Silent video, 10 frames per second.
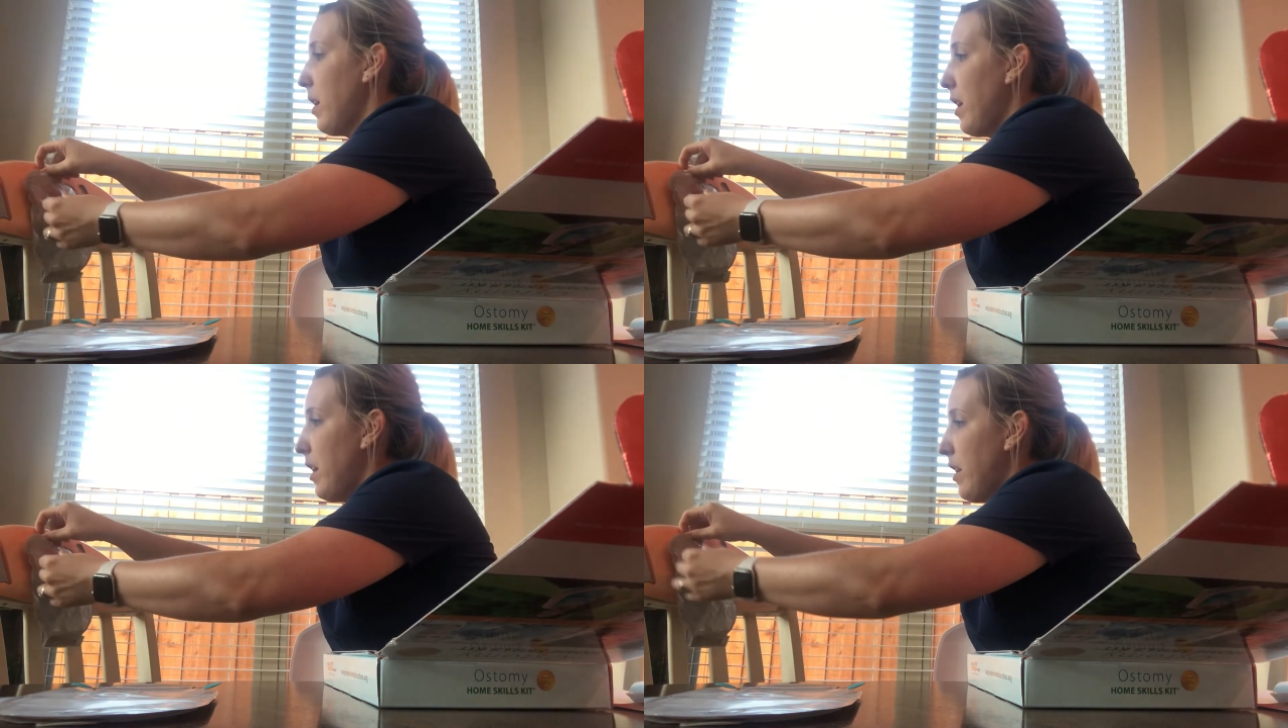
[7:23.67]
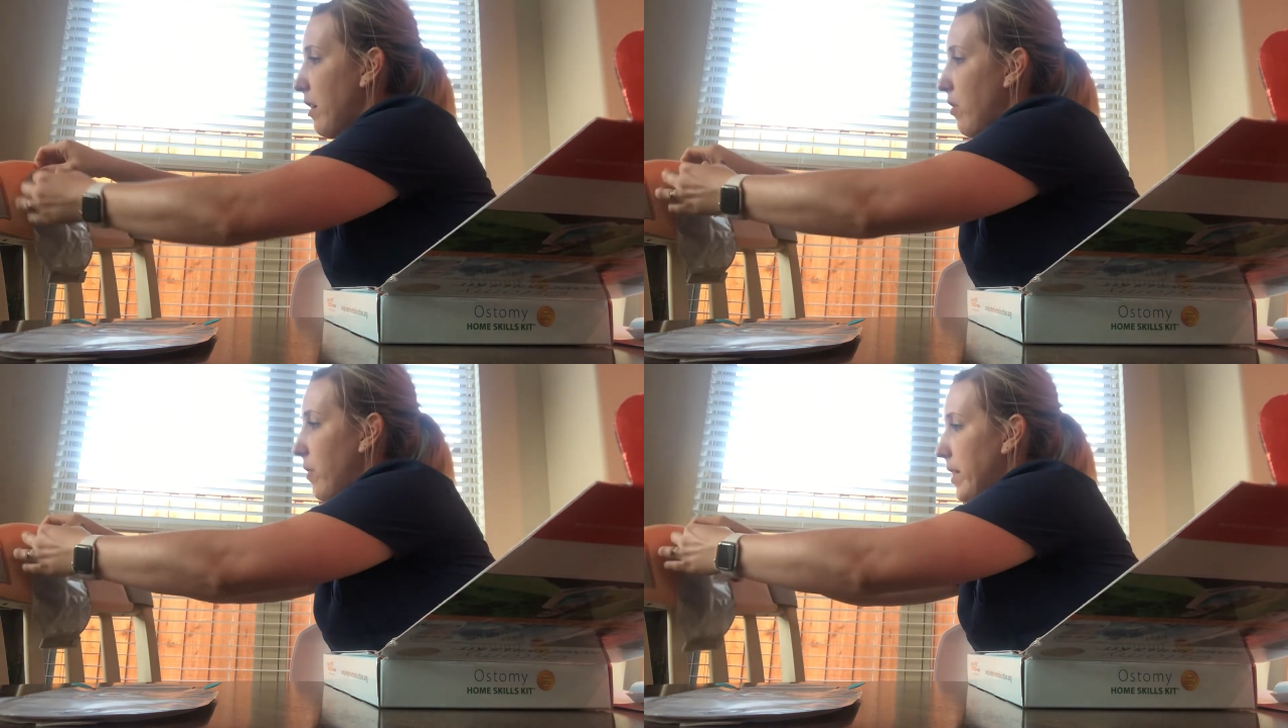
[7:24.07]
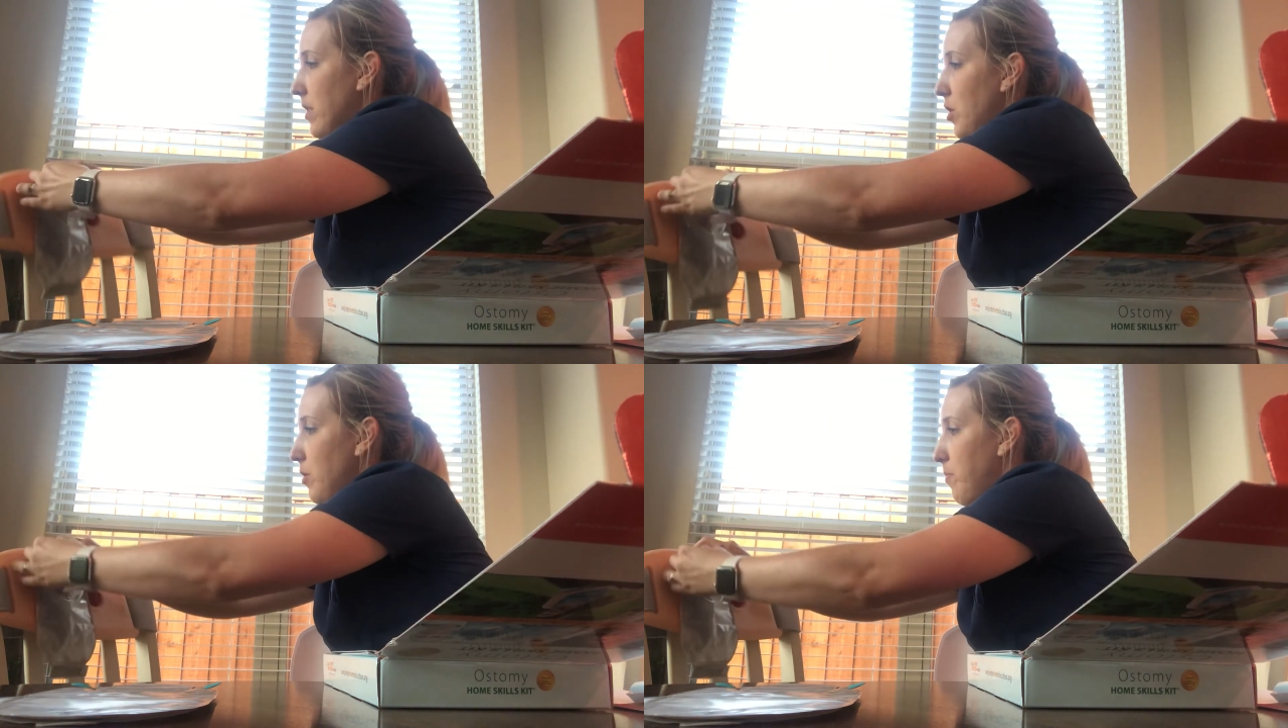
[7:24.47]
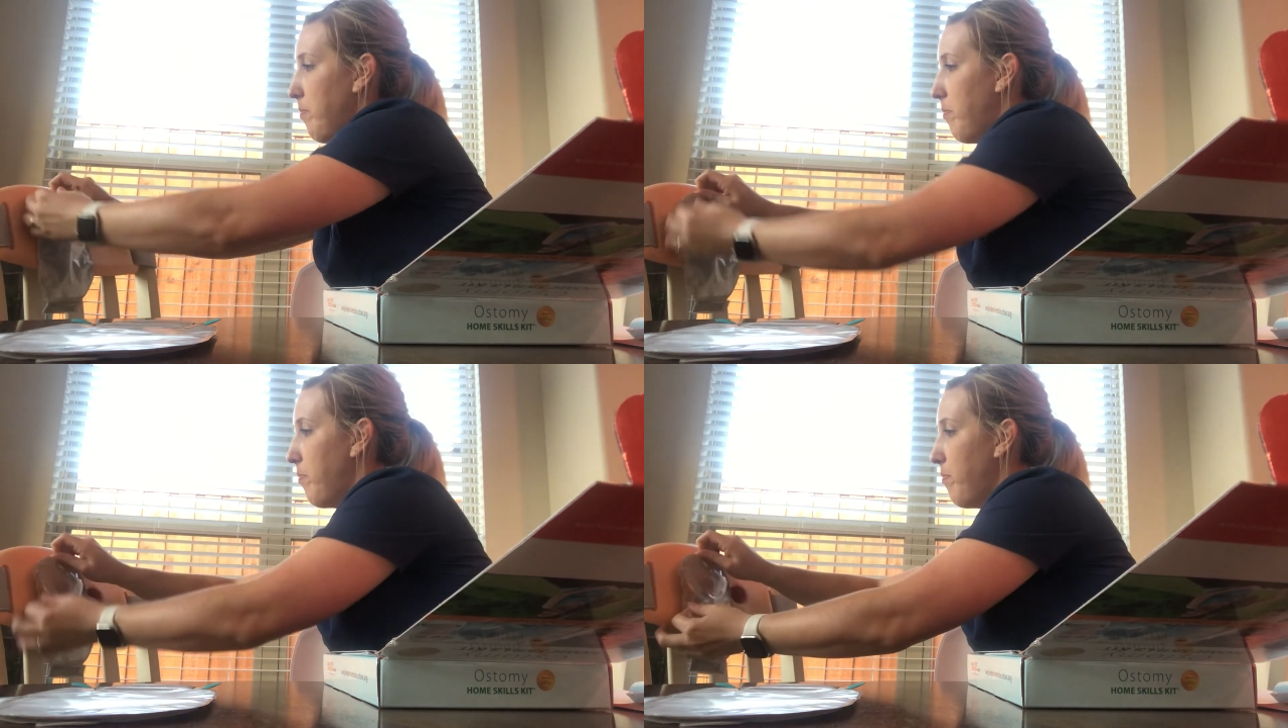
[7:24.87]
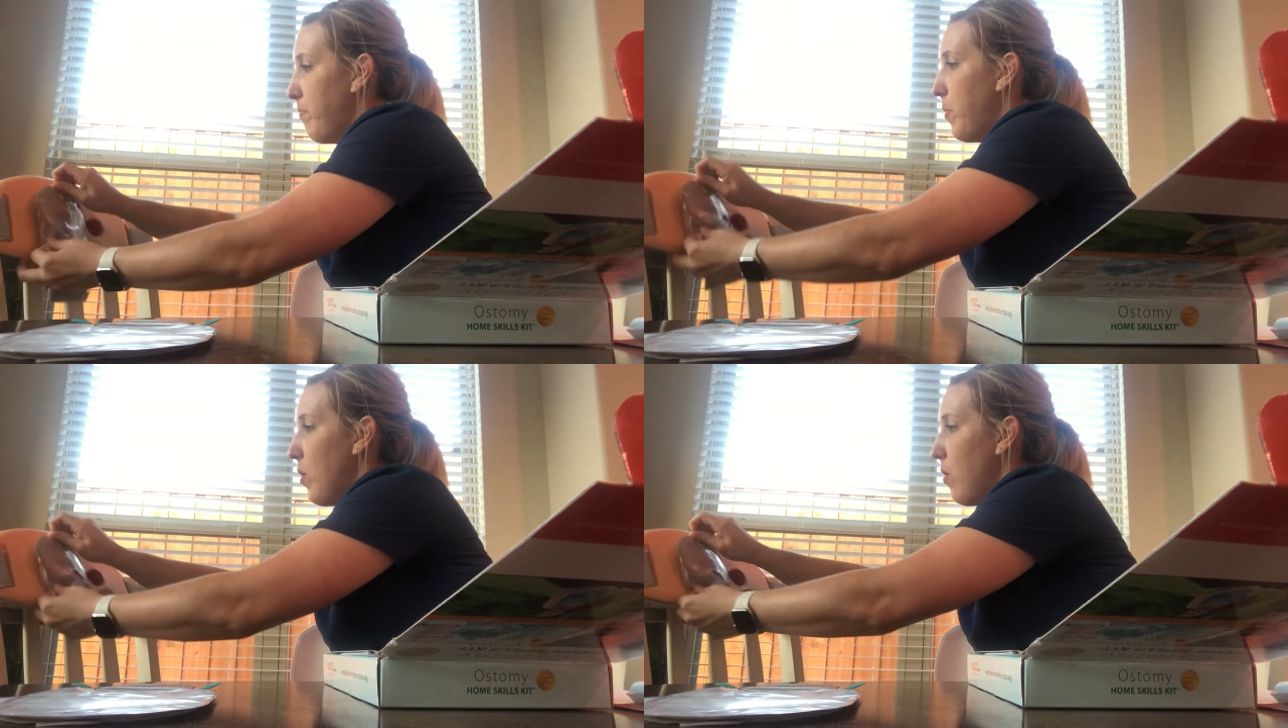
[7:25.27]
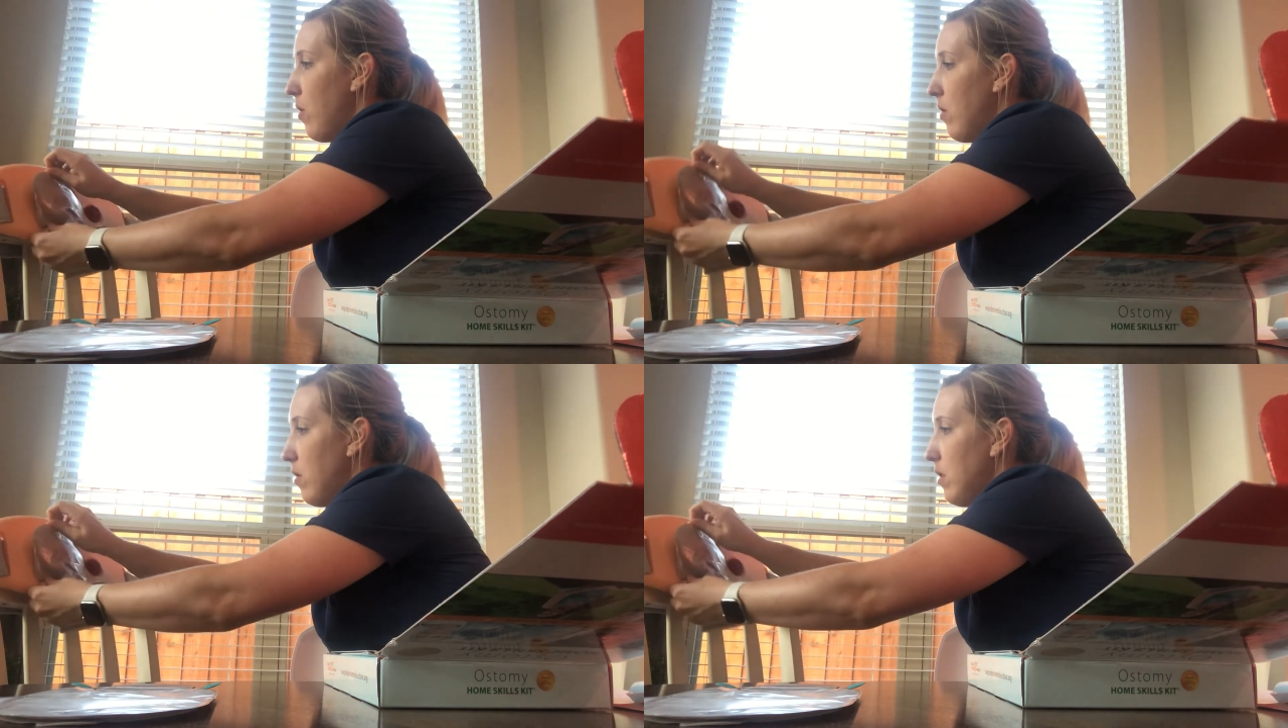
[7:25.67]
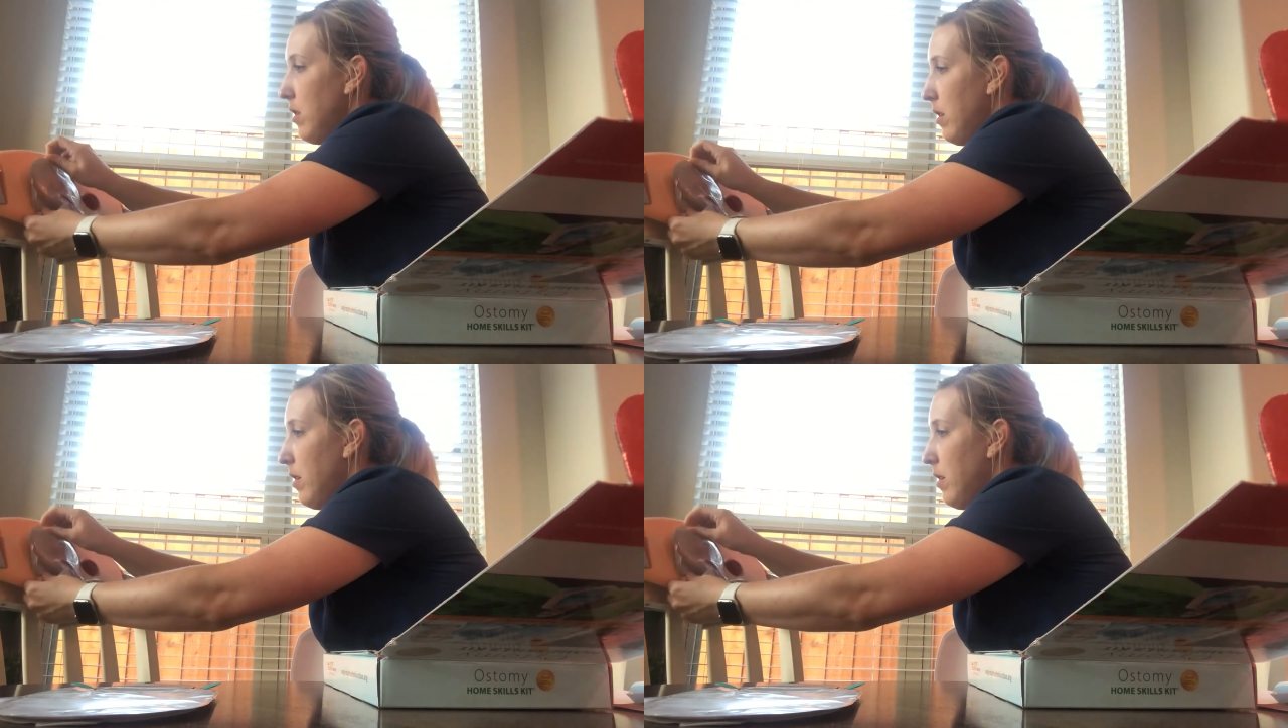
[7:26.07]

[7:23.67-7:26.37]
and you're going to pull